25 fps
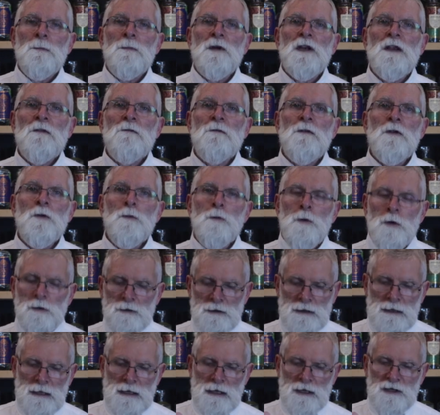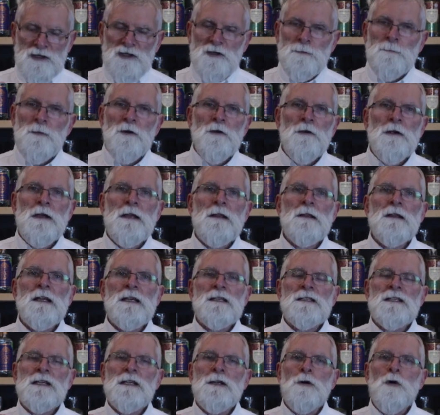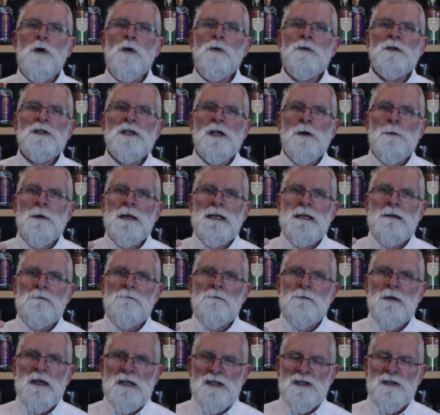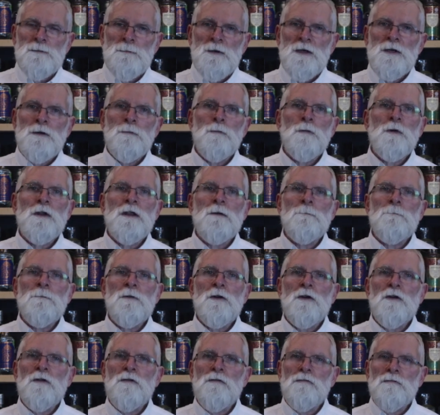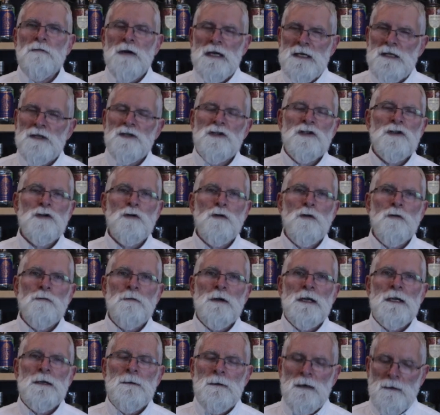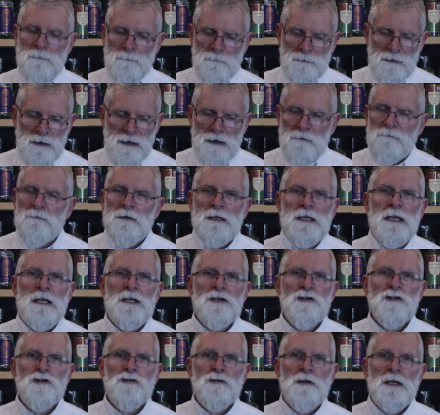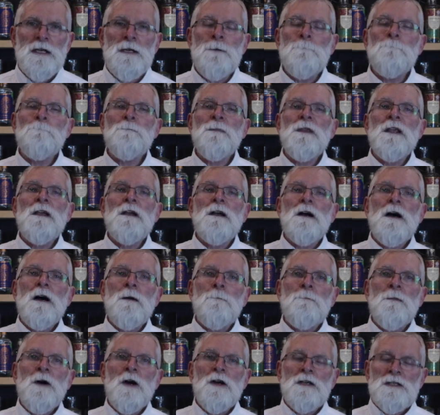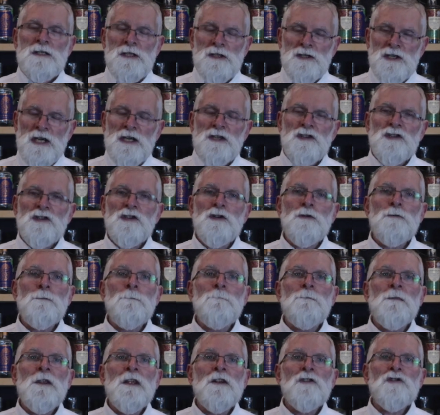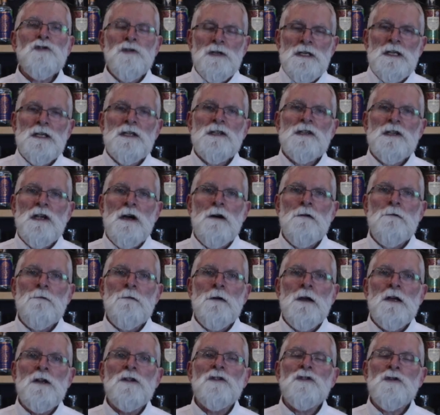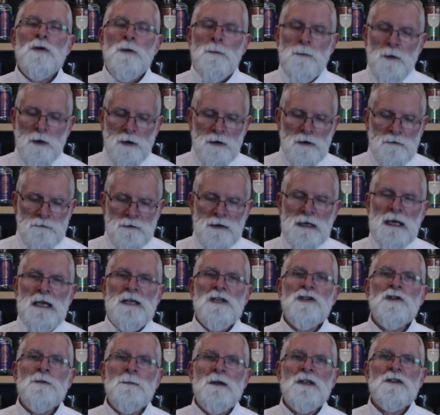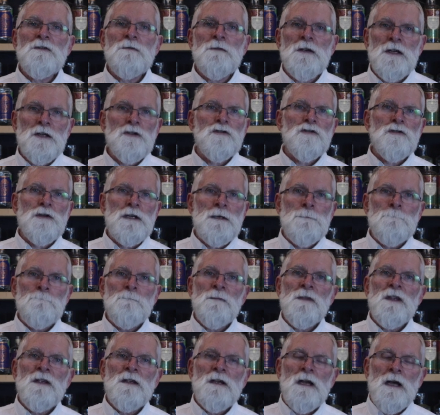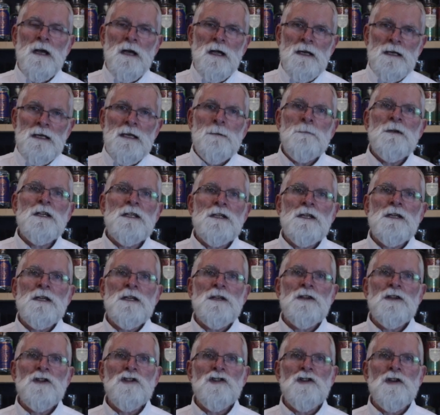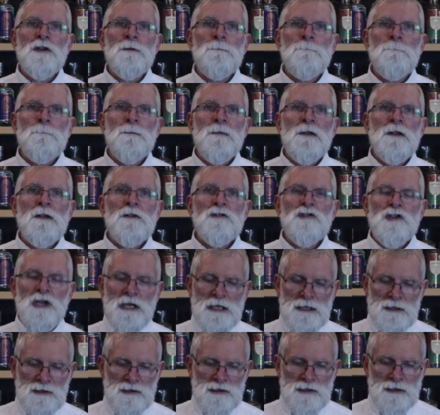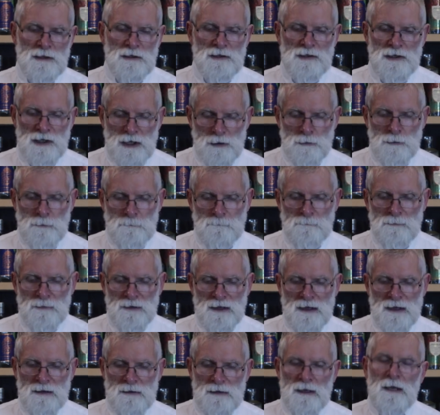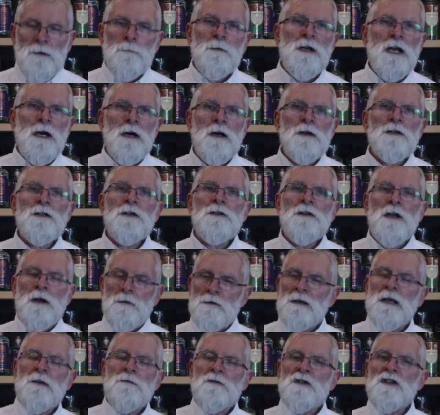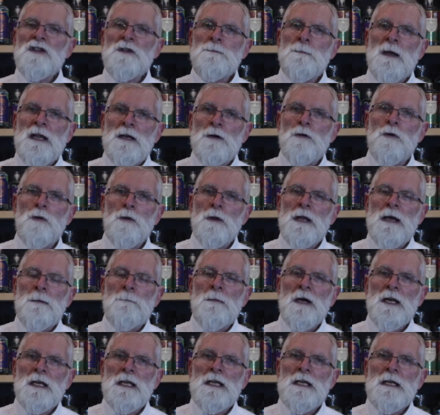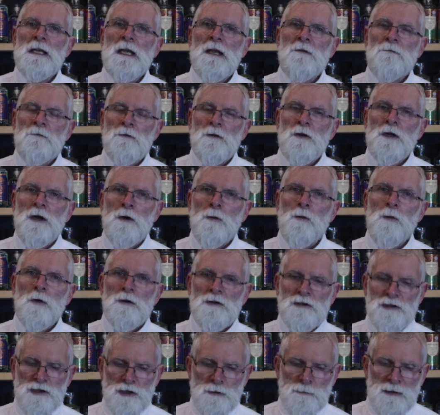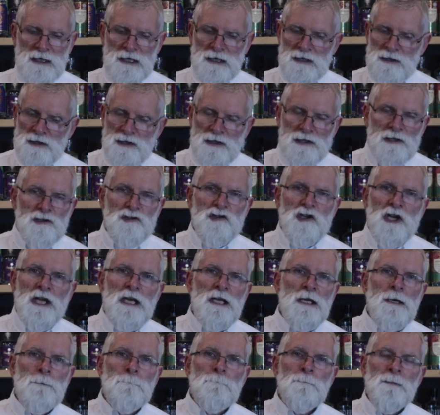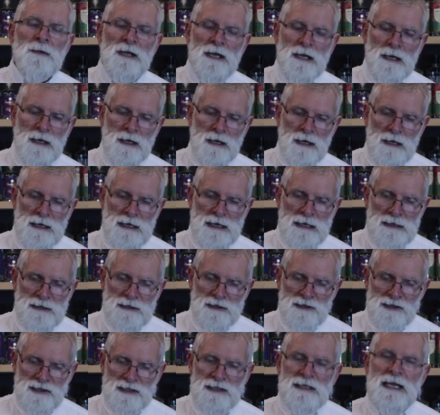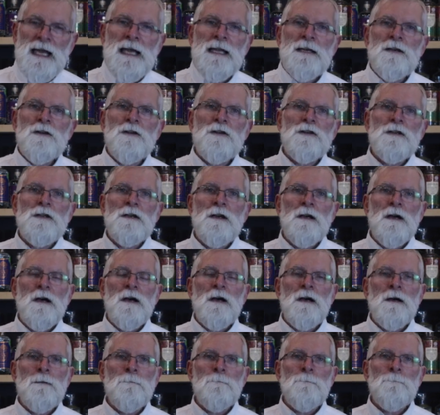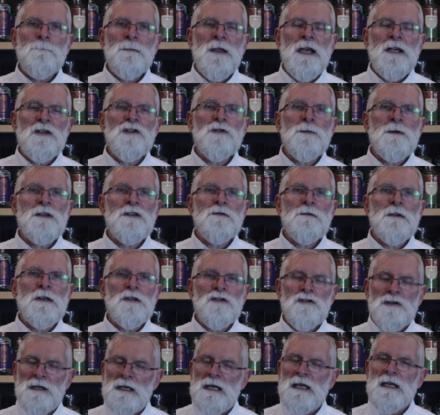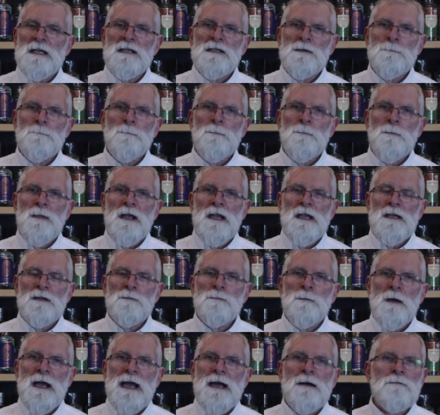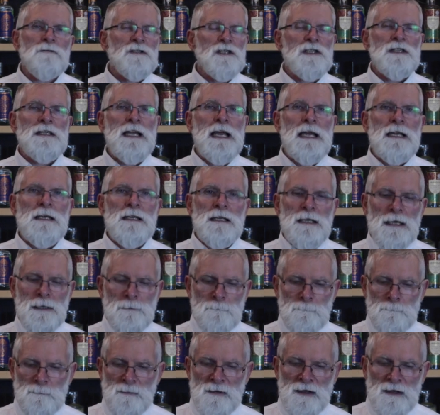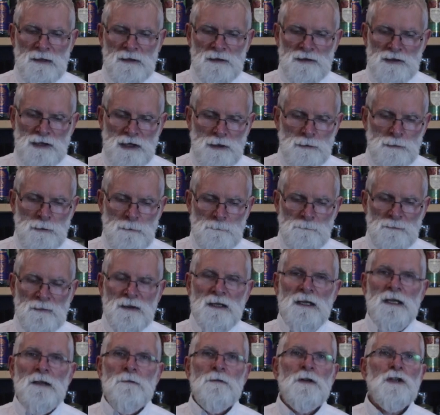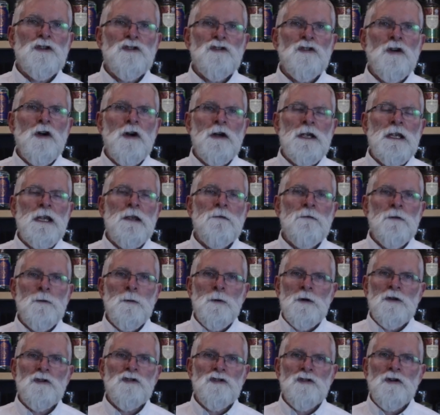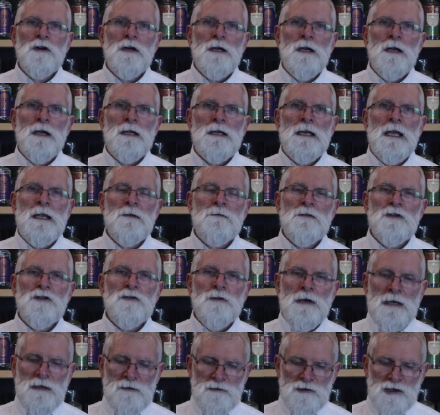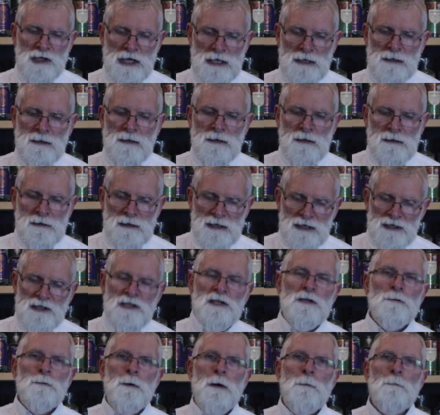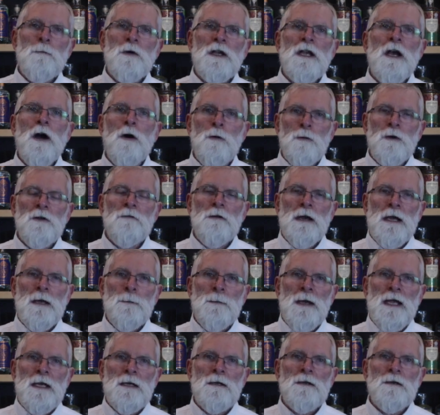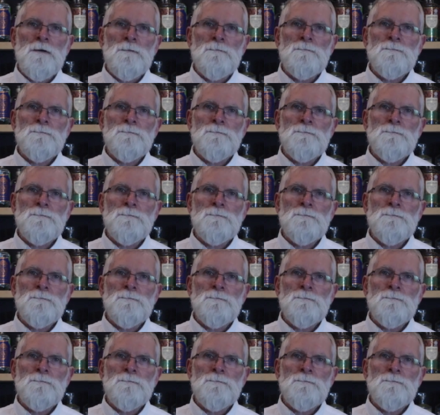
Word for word: But if you want a spirit that's also an investment with a great story, a lovely history, um, I suggest you treat yourself to a bottle of the HMS Victory uh, limited edition gins. So there we are. You don't have to spend all that money if you don't want to because the gin uh, in the standard um, HMS Victory is is outstanding. So Give it a try if you want to try a Navy Strength gin. This is one we wholly recommend.